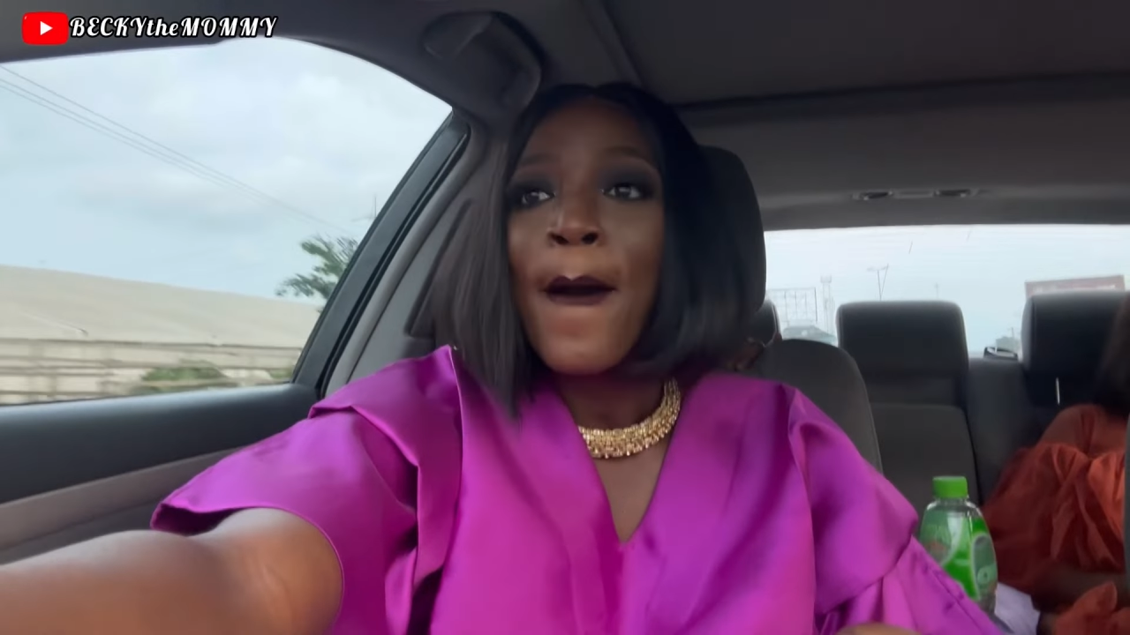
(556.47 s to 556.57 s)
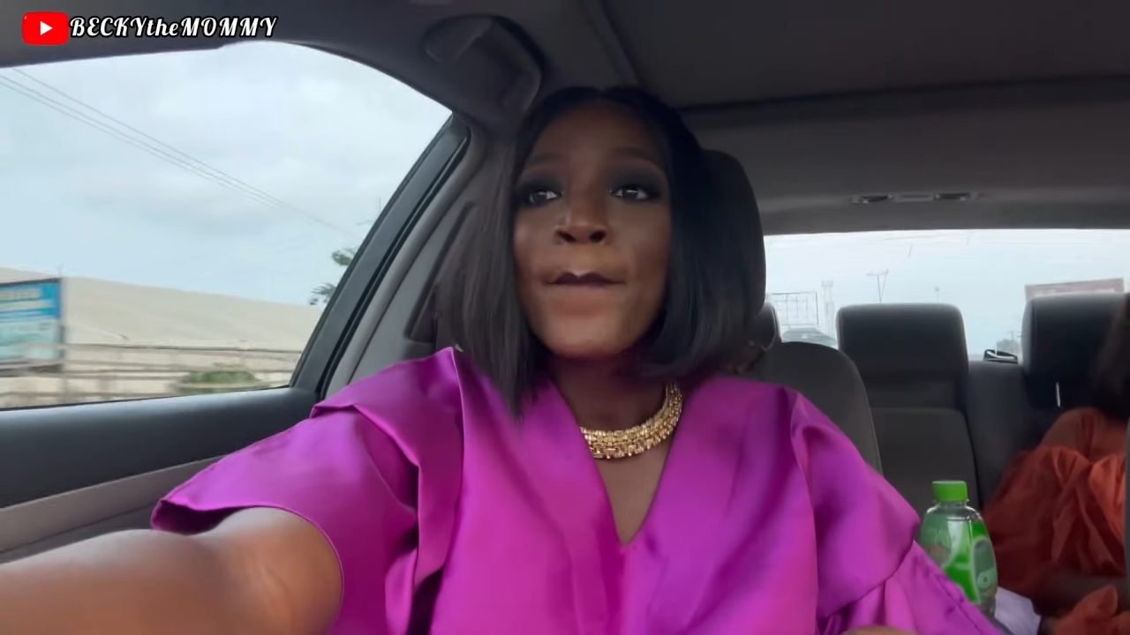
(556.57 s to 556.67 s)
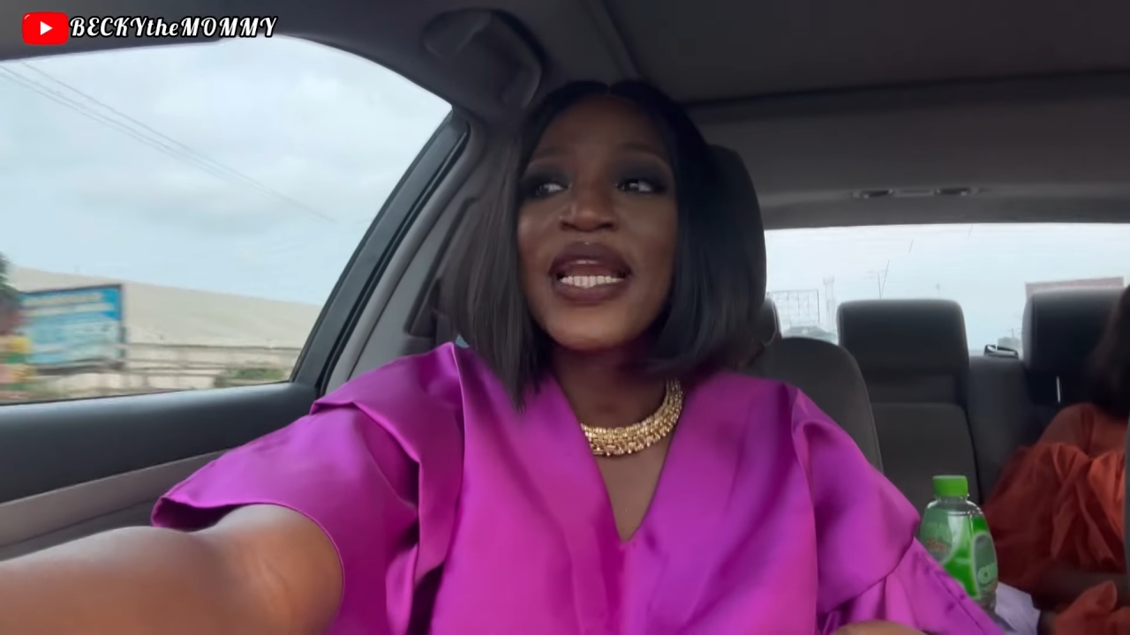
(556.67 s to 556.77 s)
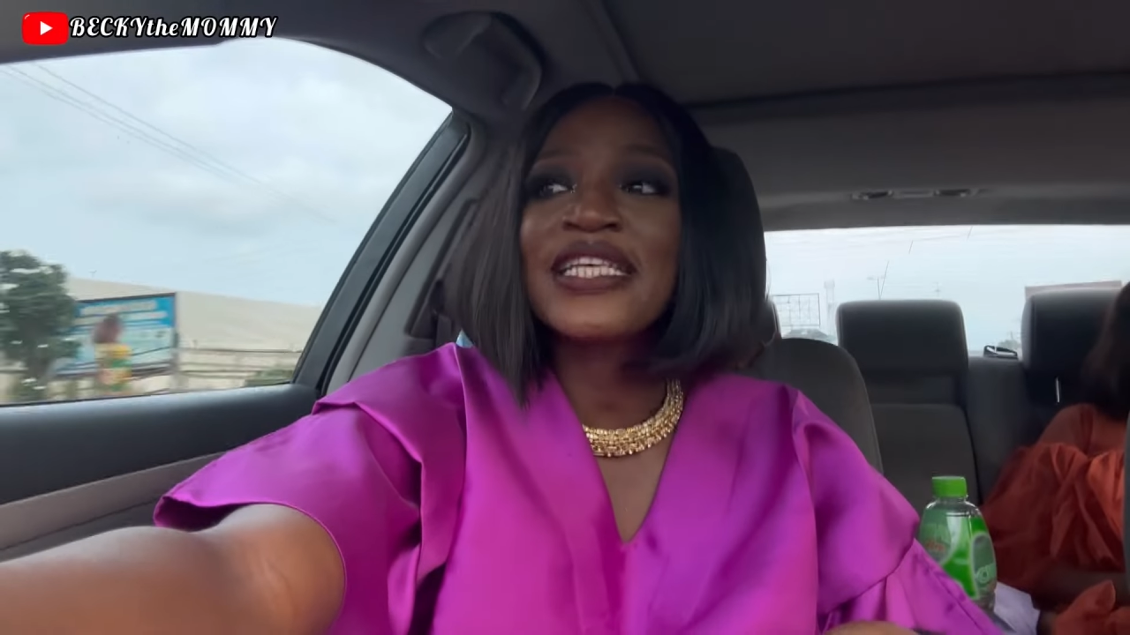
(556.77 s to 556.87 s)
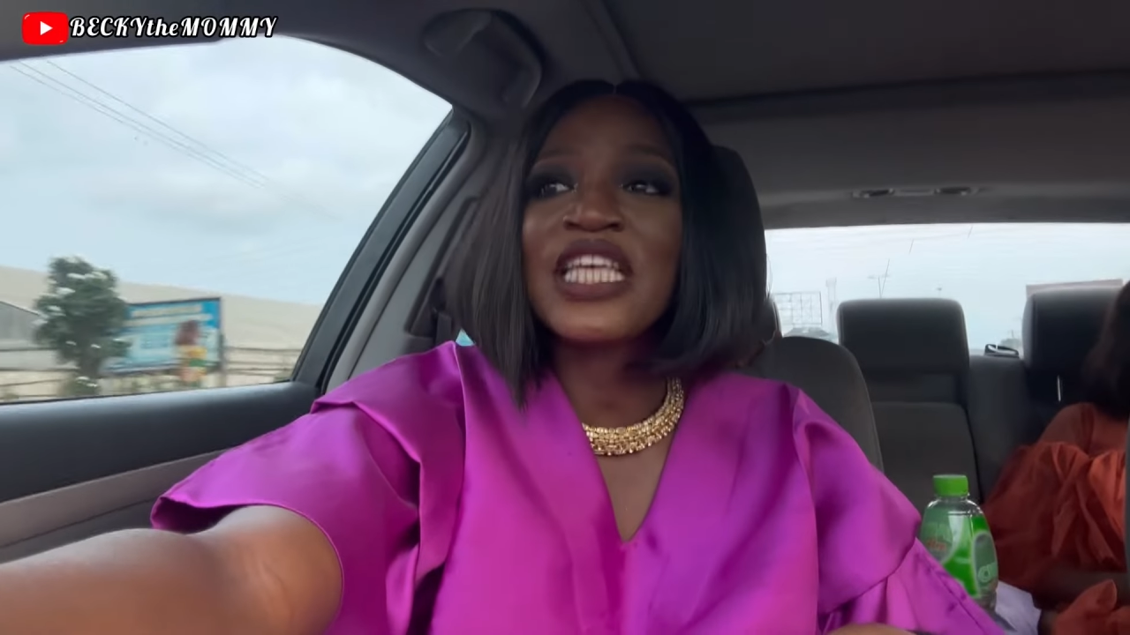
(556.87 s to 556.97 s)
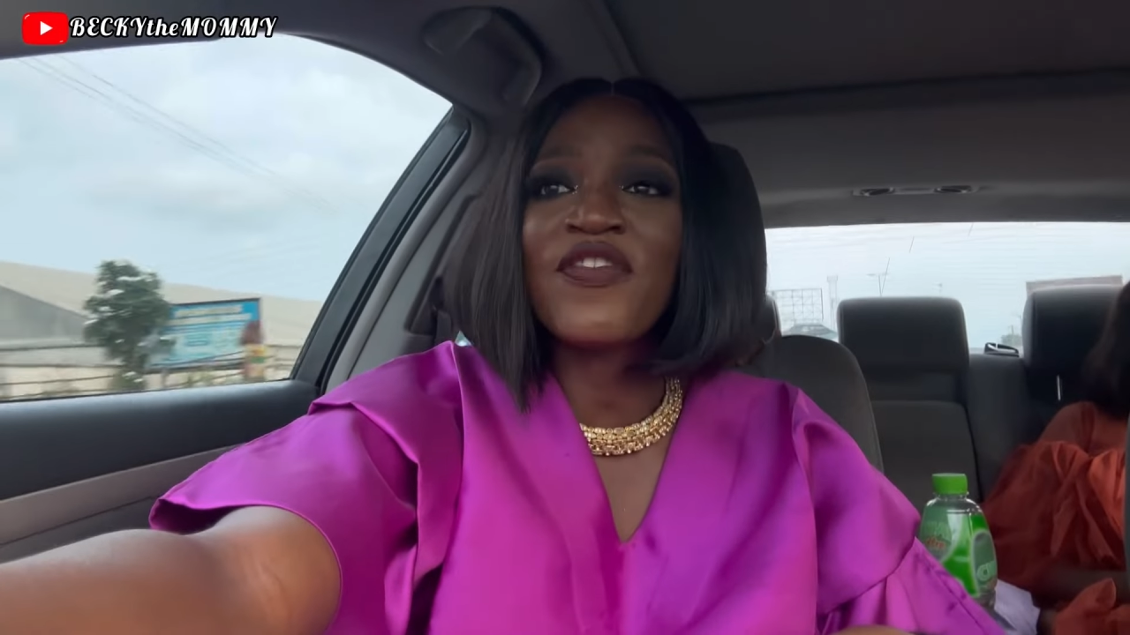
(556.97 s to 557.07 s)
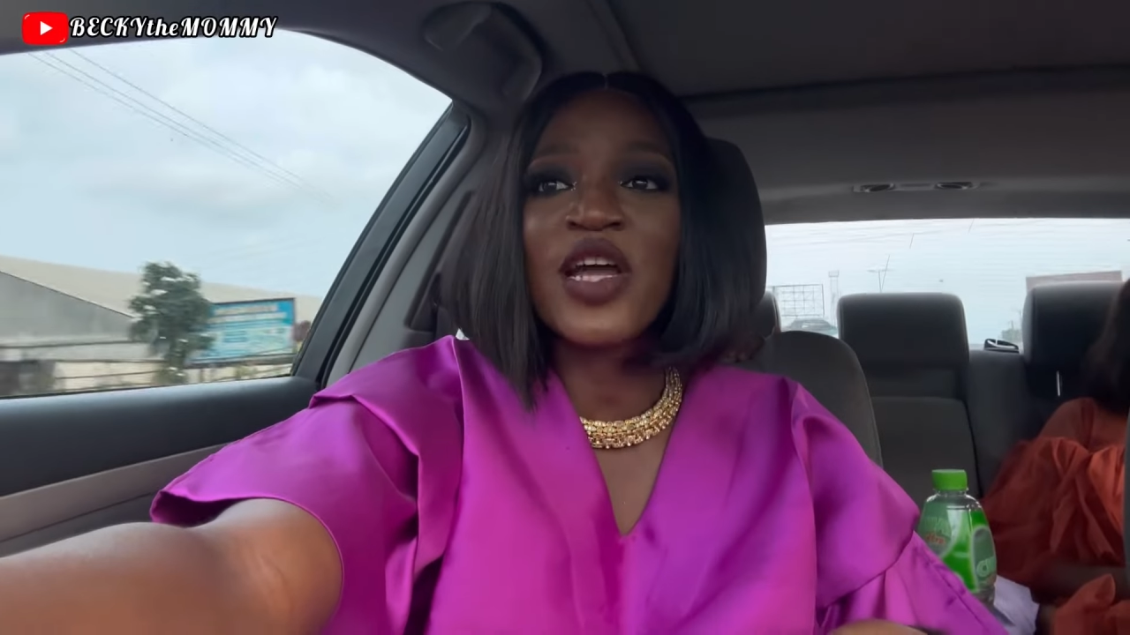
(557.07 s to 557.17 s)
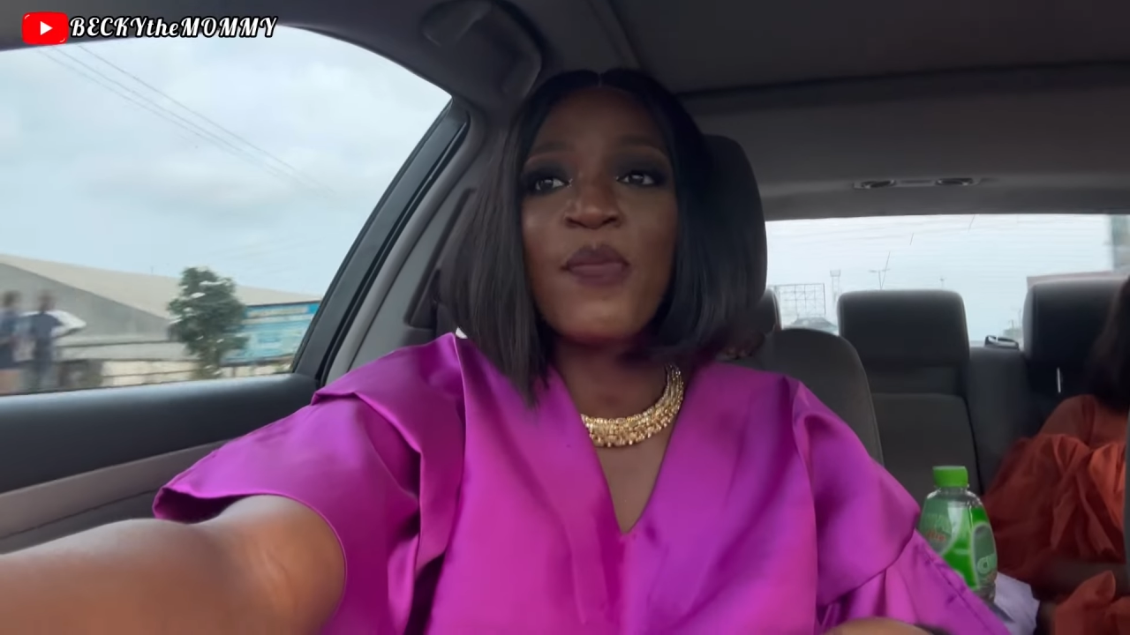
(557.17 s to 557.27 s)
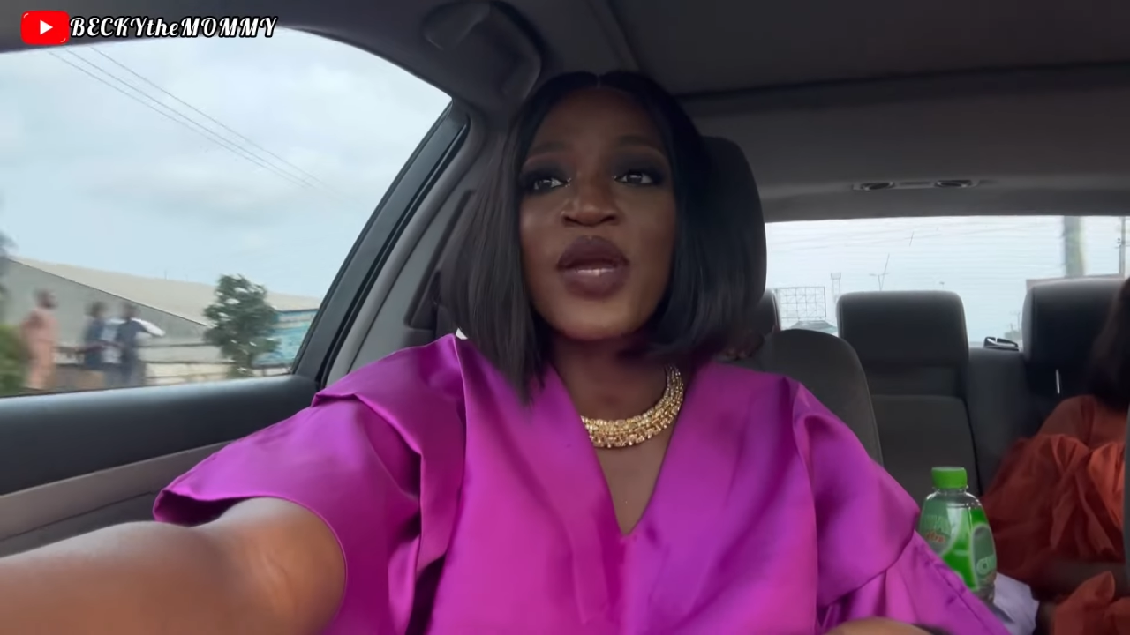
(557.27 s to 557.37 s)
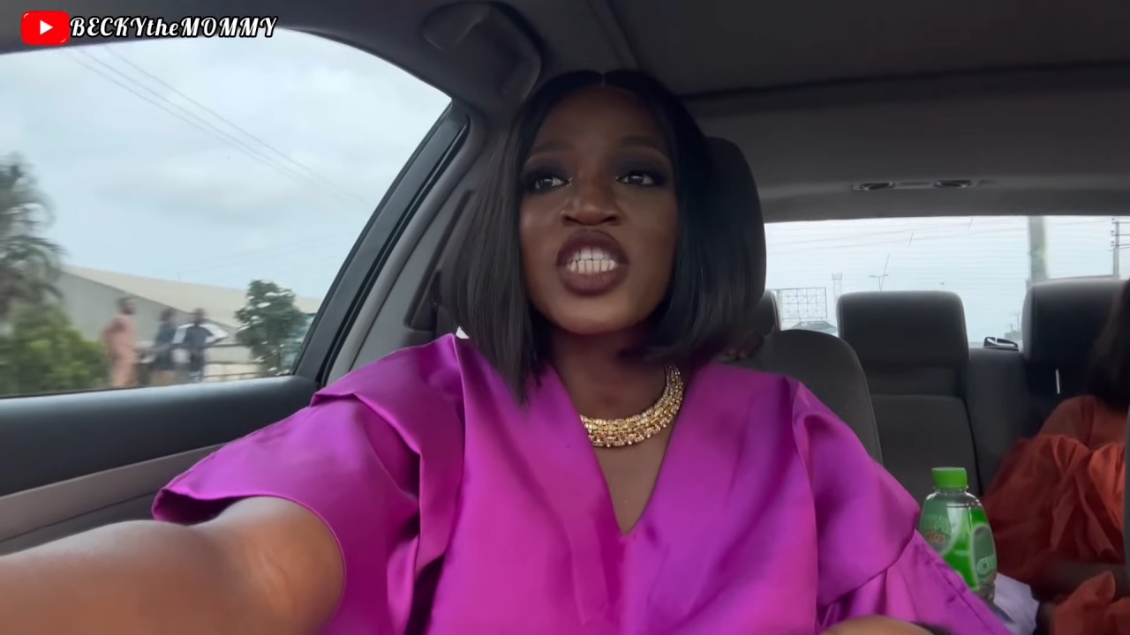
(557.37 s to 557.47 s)
Please give it
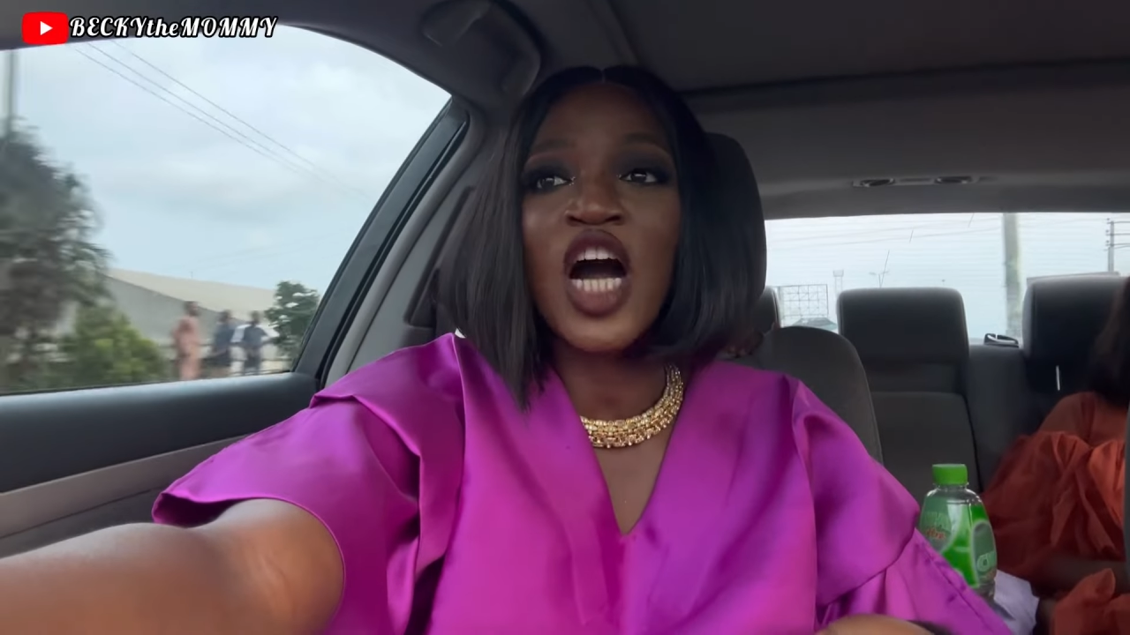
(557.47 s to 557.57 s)
a big